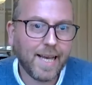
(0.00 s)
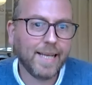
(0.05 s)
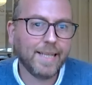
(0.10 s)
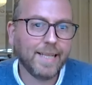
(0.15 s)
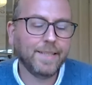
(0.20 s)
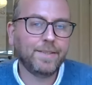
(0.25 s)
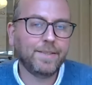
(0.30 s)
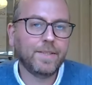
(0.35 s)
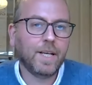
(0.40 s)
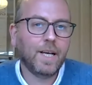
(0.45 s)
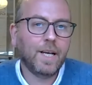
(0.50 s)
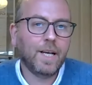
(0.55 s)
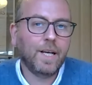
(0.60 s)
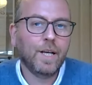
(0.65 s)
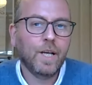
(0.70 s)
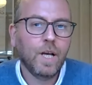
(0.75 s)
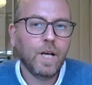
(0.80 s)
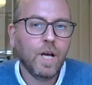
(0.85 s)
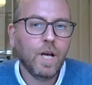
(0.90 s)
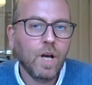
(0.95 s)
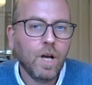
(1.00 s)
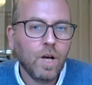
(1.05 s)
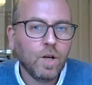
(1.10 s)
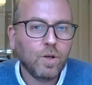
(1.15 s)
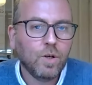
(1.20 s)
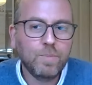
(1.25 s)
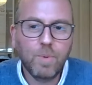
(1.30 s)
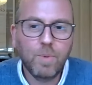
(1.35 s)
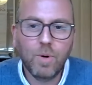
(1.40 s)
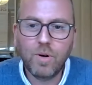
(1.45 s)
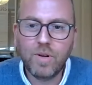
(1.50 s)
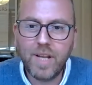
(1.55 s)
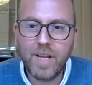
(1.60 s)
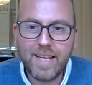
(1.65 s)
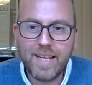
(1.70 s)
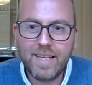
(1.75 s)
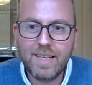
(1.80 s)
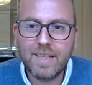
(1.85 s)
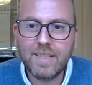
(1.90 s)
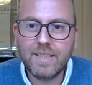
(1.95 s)
And good
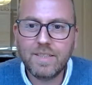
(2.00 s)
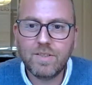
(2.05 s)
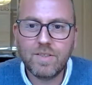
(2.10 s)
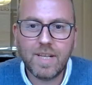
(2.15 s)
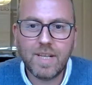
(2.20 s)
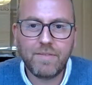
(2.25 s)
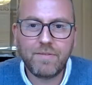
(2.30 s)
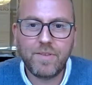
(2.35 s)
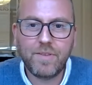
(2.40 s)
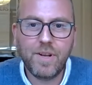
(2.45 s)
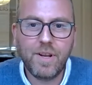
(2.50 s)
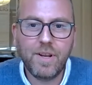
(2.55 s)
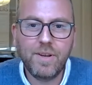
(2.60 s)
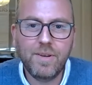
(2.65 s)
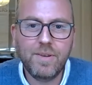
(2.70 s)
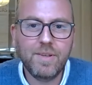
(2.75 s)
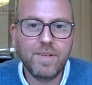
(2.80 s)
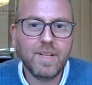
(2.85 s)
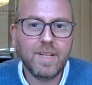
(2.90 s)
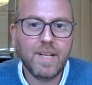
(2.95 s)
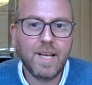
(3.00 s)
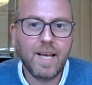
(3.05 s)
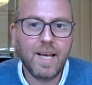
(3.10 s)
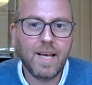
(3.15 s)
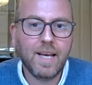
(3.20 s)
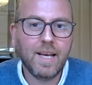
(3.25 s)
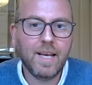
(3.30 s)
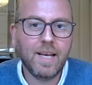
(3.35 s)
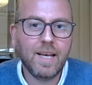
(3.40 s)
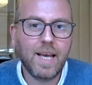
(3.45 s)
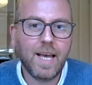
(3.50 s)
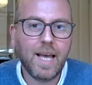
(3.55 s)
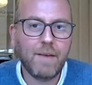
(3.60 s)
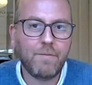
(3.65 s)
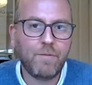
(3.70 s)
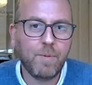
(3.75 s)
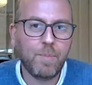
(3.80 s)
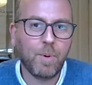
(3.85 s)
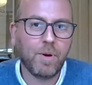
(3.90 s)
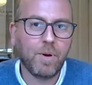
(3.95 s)
morning and good afternoon,
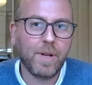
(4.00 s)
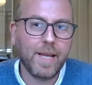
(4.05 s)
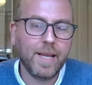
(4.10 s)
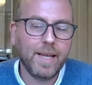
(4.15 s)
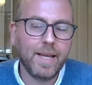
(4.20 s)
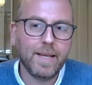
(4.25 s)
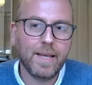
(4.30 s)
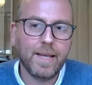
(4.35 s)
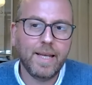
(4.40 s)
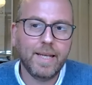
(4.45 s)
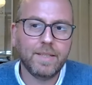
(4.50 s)
everybody.